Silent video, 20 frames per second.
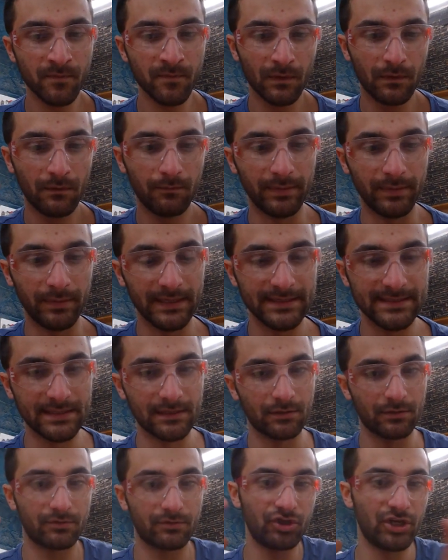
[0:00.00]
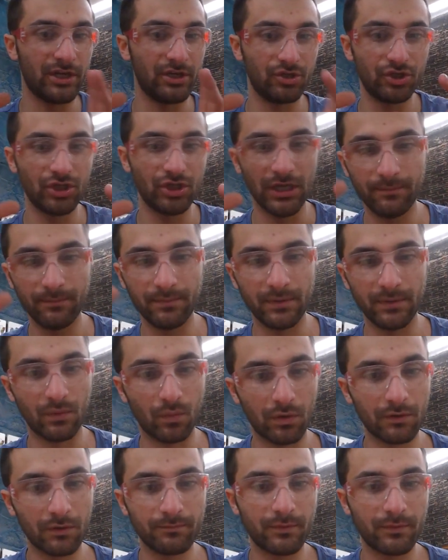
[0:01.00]
because it'll change shape and
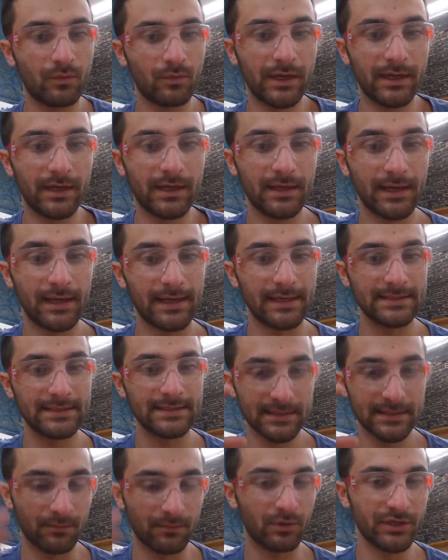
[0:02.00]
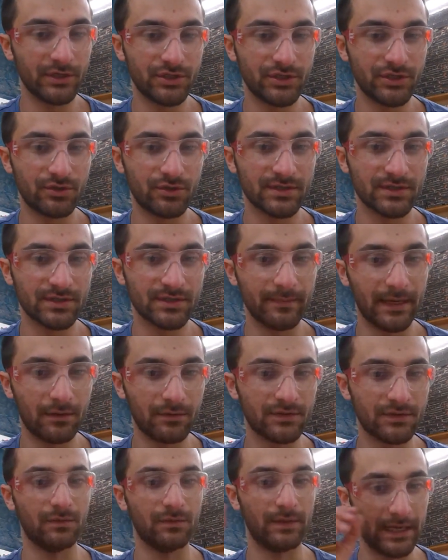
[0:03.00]
warp and whatnot as the moisture is coming out.
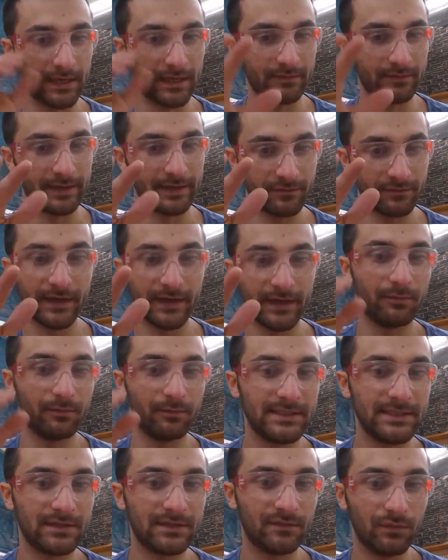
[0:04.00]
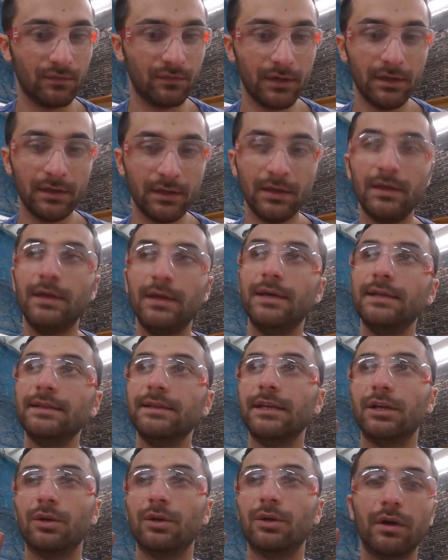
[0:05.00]
So you want to have that final piece of wood that
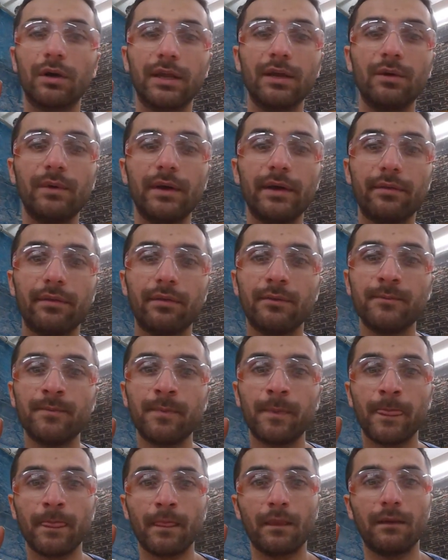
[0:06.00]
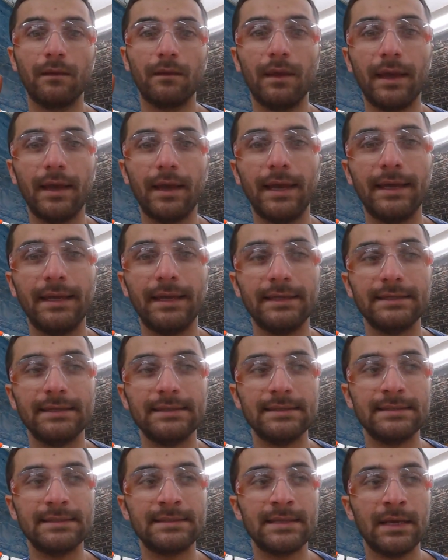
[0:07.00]
you're working with.
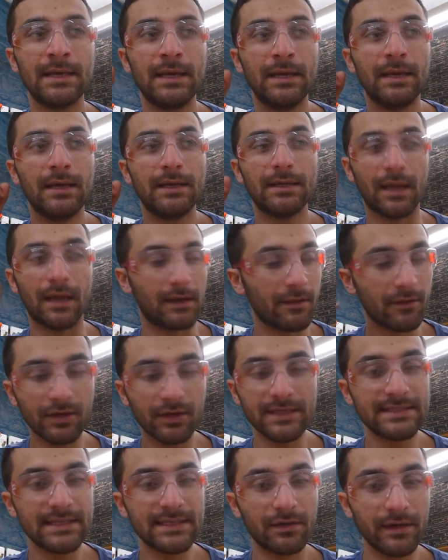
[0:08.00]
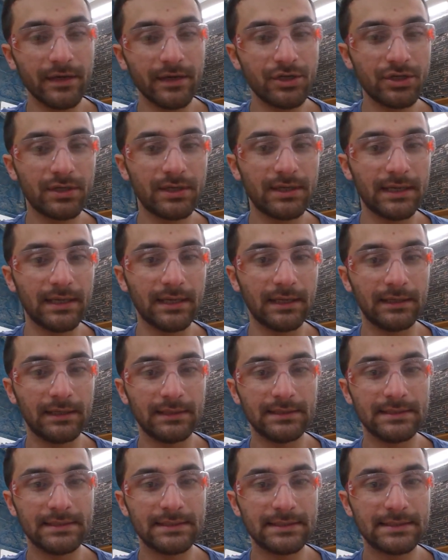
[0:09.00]
And another consideration
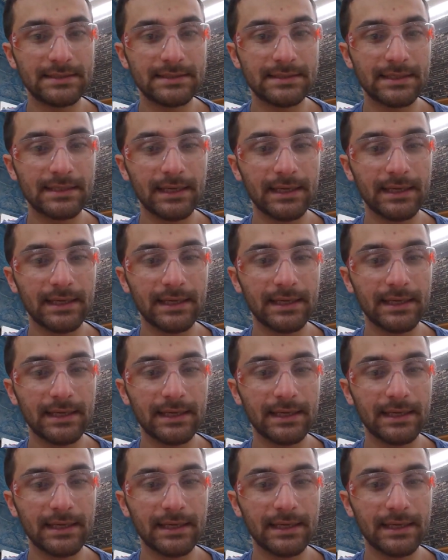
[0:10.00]
is